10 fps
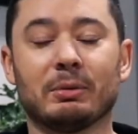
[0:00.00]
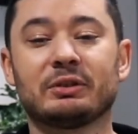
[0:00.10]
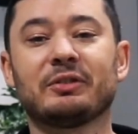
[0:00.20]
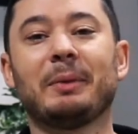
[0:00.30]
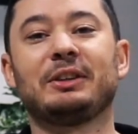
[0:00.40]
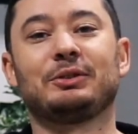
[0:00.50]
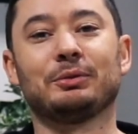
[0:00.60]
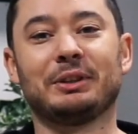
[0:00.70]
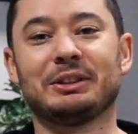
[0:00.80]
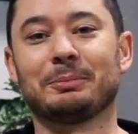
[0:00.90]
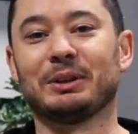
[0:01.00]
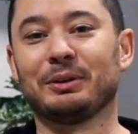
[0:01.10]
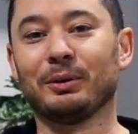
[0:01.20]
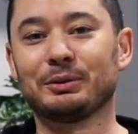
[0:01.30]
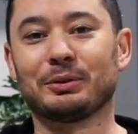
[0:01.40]
Most of my students, but
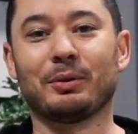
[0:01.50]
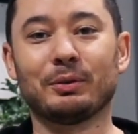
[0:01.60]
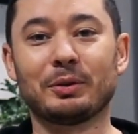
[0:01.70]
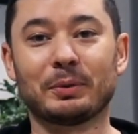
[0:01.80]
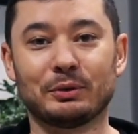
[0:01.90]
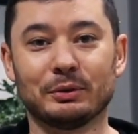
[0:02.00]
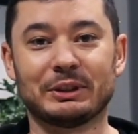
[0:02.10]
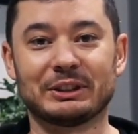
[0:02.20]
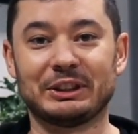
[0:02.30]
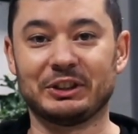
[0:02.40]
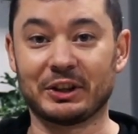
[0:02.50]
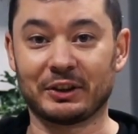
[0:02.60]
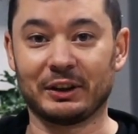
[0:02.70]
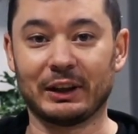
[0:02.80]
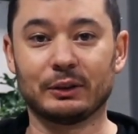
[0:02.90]
also audio producers in
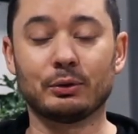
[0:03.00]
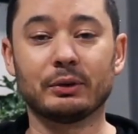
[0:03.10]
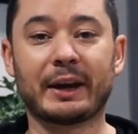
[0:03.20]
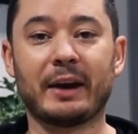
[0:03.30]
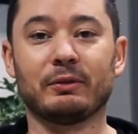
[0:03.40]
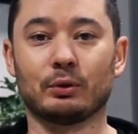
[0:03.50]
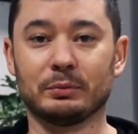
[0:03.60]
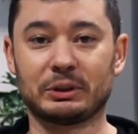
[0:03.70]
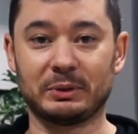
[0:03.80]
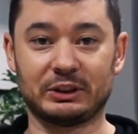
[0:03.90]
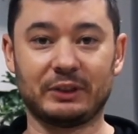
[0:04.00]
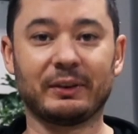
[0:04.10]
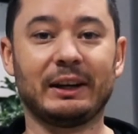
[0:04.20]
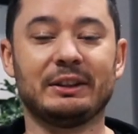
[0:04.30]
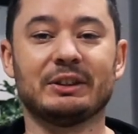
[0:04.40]
general, don't have rooms
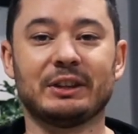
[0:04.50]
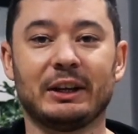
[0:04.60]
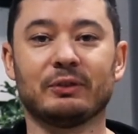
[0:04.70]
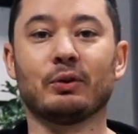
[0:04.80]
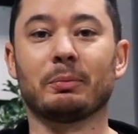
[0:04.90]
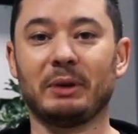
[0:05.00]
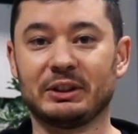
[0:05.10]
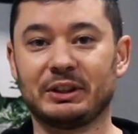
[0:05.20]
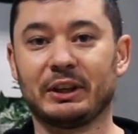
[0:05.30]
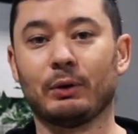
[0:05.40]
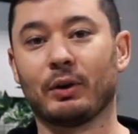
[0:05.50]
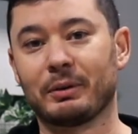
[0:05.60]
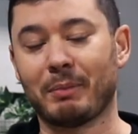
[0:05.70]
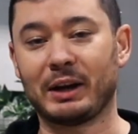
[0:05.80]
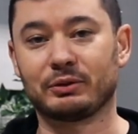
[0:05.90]
specifically designed for mixing or
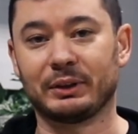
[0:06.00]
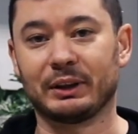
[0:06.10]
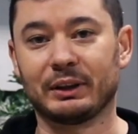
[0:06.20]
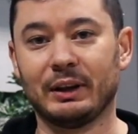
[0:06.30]
mastering.